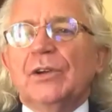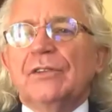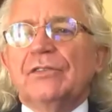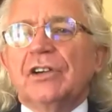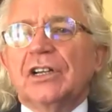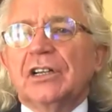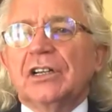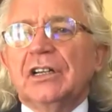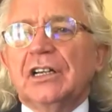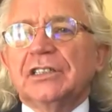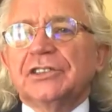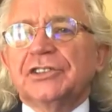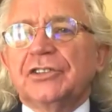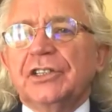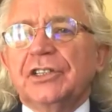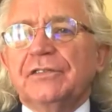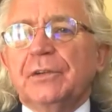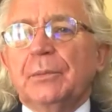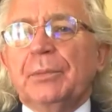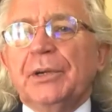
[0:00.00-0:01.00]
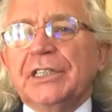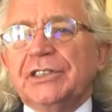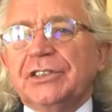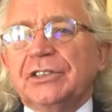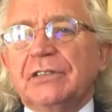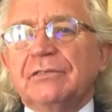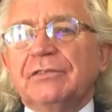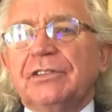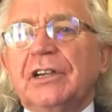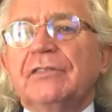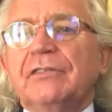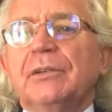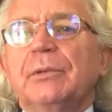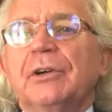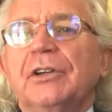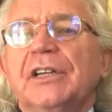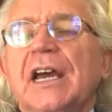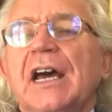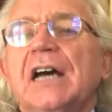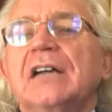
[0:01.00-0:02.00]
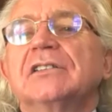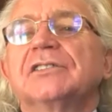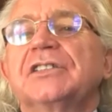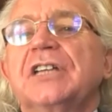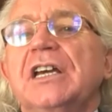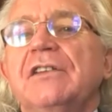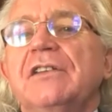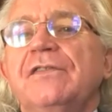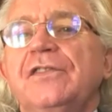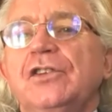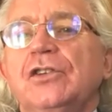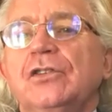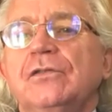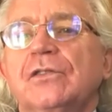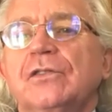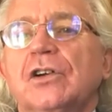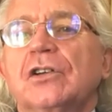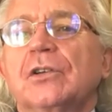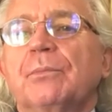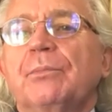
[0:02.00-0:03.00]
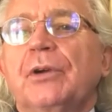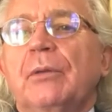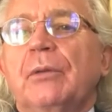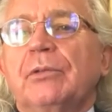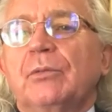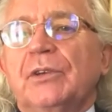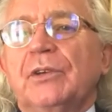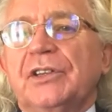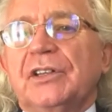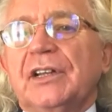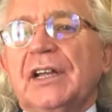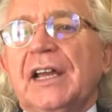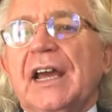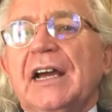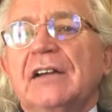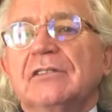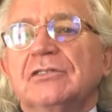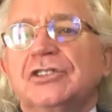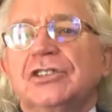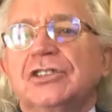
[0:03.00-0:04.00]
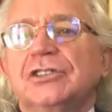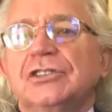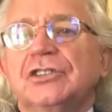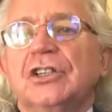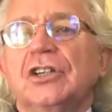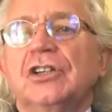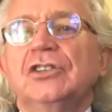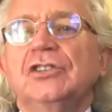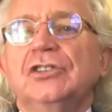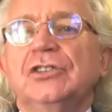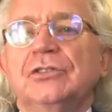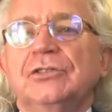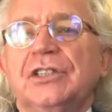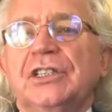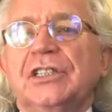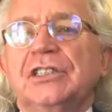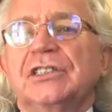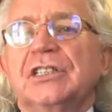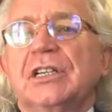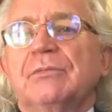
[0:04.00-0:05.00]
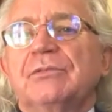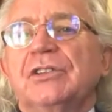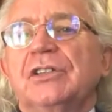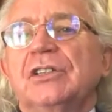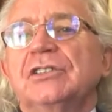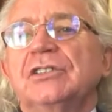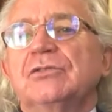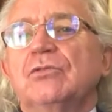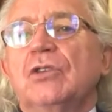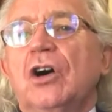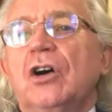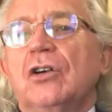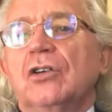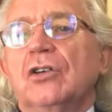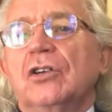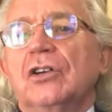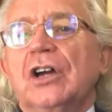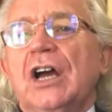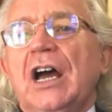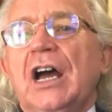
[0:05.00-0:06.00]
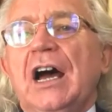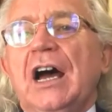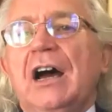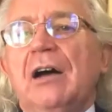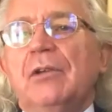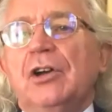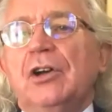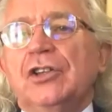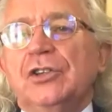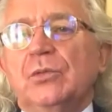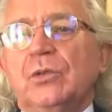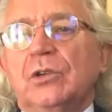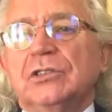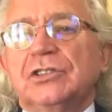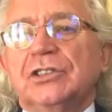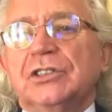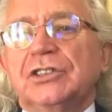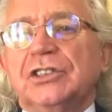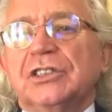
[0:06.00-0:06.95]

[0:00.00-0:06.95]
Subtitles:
we've got an answer here for Peter and for everybody else. If you've got a problem with an accountant, you think something is wrong, and you want to